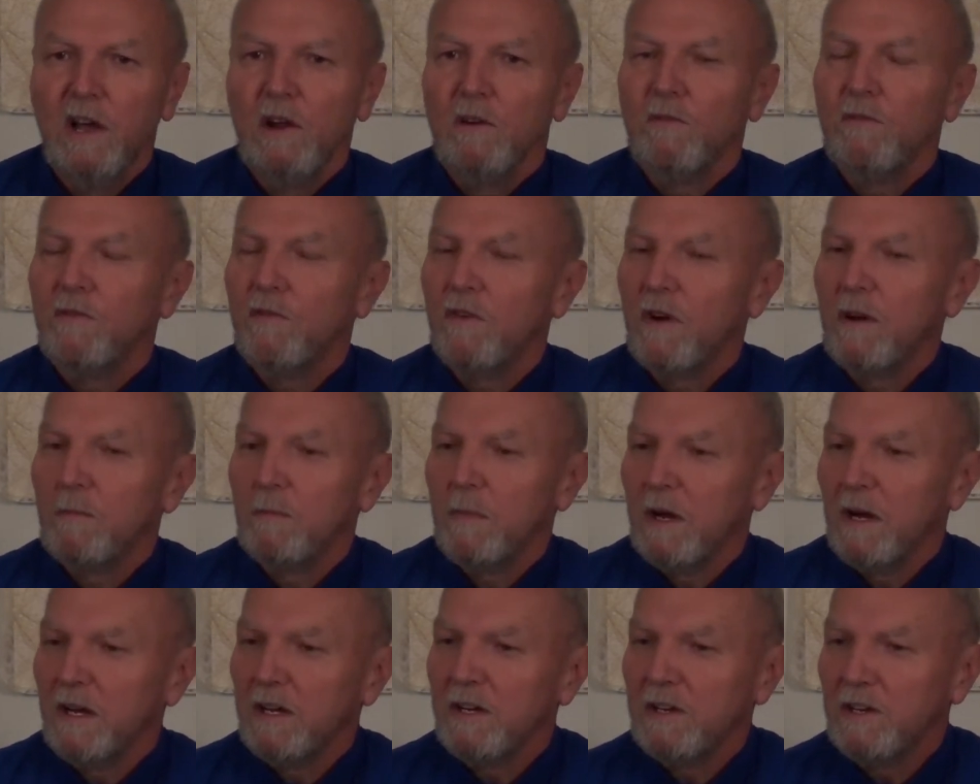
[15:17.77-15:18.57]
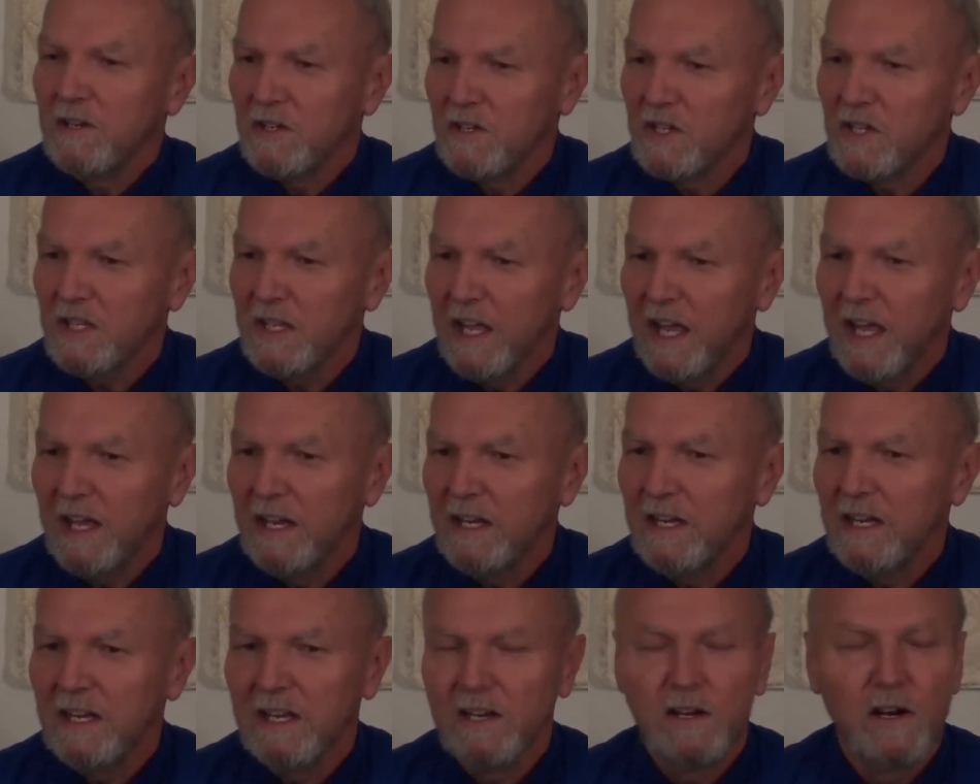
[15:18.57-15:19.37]
from
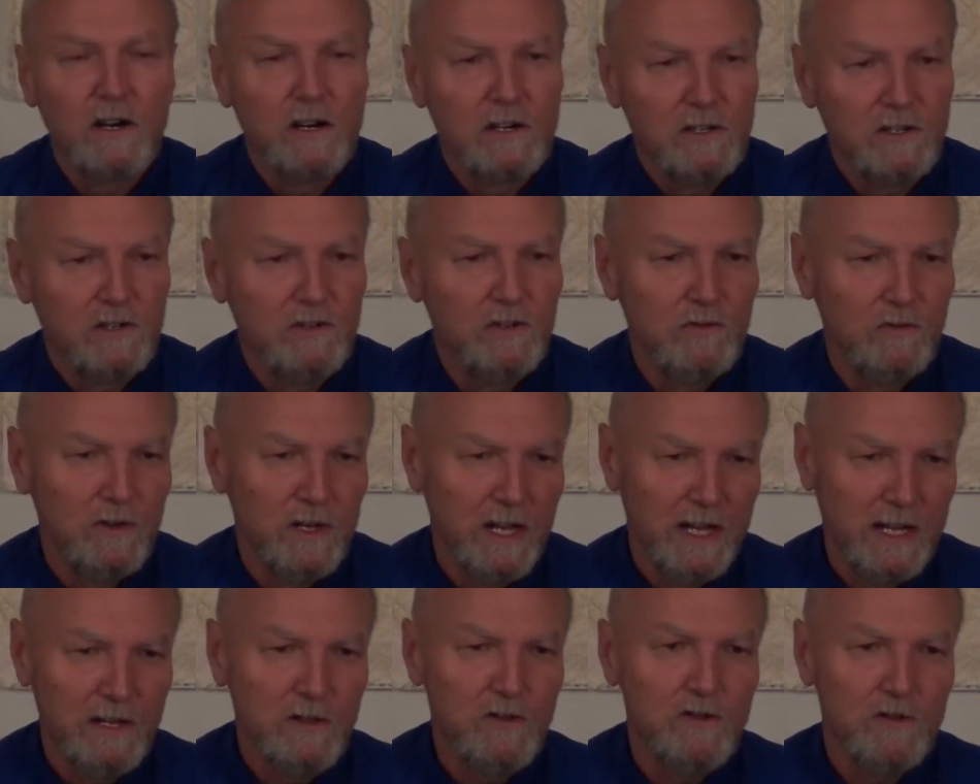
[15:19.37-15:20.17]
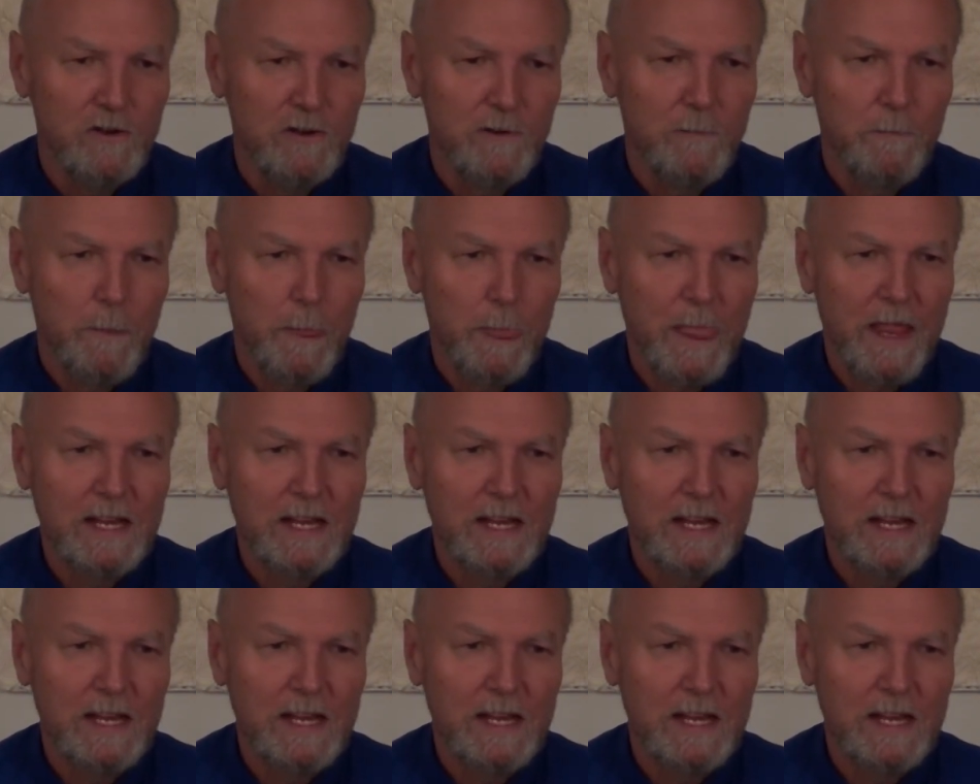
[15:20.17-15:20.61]
understanding our true nature.